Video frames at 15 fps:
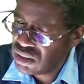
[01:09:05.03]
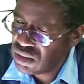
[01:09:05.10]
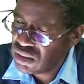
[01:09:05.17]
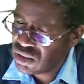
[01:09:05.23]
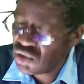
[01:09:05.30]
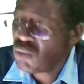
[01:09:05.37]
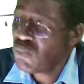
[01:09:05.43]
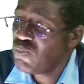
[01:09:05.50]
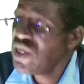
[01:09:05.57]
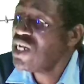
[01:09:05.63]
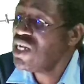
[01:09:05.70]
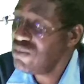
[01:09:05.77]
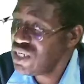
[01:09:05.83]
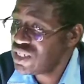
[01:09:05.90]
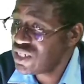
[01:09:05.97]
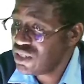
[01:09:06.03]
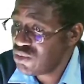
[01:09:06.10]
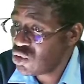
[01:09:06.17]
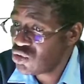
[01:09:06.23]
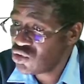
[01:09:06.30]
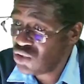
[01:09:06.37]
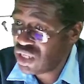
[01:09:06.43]
No, B Limited,
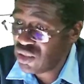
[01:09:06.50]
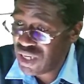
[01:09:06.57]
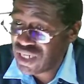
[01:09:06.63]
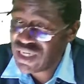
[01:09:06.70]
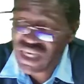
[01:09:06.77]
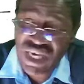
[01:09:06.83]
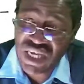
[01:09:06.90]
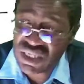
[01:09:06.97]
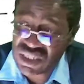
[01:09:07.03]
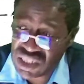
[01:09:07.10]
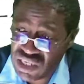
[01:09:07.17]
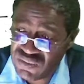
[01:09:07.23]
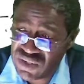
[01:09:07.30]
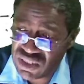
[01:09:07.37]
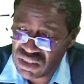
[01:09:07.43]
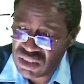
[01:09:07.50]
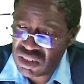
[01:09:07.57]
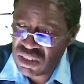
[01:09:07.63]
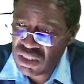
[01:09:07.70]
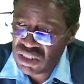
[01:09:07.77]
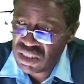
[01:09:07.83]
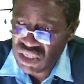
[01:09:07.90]
because you are the one A receiving.
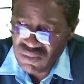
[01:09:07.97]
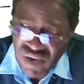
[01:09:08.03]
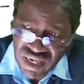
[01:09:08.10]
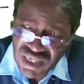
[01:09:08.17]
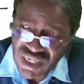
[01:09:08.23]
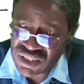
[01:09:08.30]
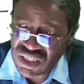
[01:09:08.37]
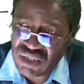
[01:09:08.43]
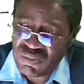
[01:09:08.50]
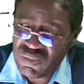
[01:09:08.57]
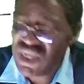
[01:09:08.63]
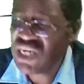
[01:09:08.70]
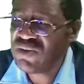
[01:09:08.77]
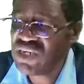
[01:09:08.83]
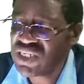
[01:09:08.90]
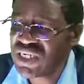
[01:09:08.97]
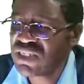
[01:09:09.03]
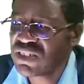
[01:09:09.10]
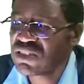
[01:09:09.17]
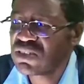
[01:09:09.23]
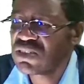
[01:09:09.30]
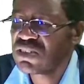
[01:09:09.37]
Debentures in B Limited,
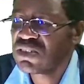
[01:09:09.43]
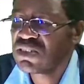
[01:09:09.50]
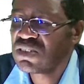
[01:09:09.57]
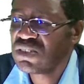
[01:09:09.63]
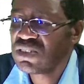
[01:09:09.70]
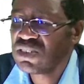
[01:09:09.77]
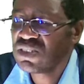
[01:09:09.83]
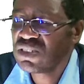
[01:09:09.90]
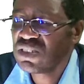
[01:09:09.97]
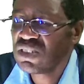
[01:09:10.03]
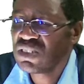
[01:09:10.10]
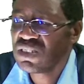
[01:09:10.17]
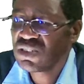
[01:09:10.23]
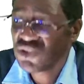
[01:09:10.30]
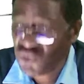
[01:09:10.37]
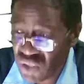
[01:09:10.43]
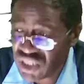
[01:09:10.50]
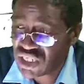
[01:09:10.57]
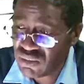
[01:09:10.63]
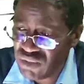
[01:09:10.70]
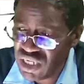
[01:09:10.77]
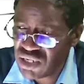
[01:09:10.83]

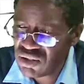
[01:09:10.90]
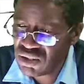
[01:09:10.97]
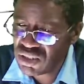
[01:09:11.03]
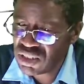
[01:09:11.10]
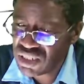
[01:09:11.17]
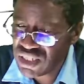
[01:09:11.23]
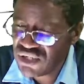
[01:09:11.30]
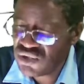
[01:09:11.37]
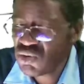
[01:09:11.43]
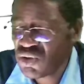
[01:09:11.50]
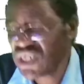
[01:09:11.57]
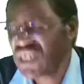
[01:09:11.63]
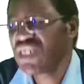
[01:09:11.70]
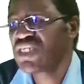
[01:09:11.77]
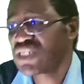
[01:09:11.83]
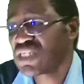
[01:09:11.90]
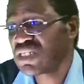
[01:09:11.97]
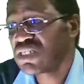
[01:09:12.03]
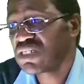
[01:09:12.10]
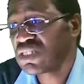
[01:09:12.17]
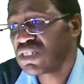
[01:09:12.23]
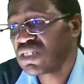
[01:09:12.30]
20 million, then you credit
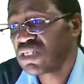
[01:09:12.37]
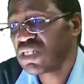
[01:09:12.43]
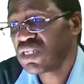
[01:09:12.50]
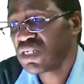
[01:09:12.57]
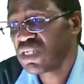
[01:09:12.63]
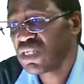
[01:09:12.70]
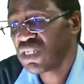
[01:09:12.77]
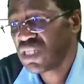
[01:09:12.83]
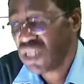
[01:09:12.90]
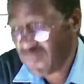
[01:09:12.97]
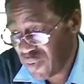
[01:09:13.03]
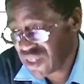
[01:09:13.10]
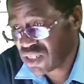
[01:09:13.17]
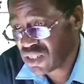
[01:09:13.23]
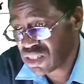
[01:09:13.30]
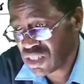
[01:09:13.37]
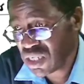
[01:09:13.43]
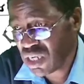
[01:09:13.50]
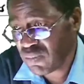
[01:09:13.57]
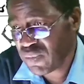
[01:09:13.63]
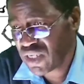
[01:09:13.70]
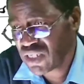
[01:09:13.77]
the purchasing
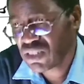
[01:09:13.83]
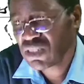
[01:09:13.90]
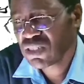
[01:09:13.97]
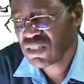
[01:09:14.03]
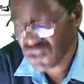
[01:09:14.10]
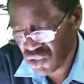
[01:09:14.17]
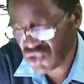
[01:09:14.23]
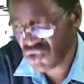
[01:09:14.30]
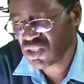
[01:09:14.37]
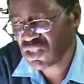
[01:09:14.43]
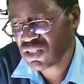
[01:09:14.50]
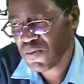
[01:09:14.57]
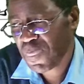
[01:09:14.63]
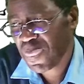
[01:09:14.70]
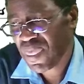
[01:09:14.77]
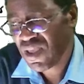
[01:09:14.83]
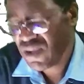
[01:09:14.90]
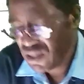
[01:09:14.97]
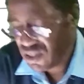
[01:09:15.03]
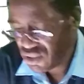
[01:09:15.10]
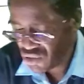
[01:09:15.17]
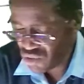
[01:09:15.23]
company. Good.
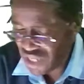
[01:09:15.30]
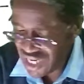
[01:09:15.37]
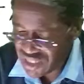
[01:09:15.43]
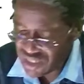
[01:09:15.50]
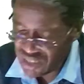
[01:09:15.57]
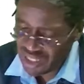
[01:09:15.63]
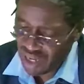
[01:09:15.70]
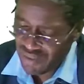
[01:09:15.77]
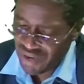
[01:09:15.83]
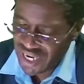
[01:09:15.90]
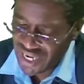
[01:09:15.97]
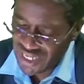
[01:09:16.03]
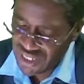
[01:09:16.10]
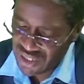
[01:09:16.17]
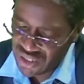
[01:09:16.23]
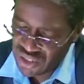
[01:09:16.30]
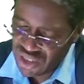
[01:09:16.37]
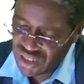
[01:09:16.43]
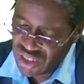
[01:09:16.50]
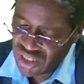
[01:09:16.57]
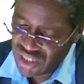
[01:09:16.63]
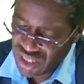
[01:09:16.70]
So that is our entry
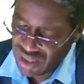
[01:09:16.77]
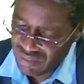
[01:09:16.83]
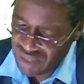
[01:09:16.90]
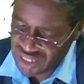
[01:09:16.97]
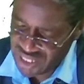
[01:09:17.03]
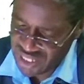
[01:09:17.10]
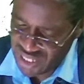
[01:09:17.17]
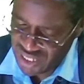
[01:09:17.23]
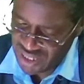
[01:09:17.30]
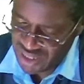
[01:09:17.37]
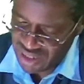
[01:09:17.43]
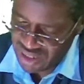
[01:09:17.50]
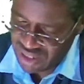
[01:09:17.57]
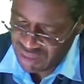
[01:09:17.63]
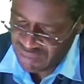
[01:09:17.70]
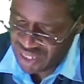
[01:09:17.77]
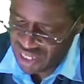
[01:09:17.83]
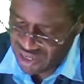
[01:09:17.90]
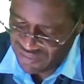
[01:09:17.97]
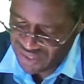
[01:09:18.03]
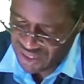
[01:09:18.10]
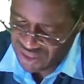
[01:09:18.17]
number 10, number
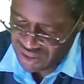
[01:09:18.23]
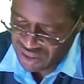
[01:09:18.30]
11,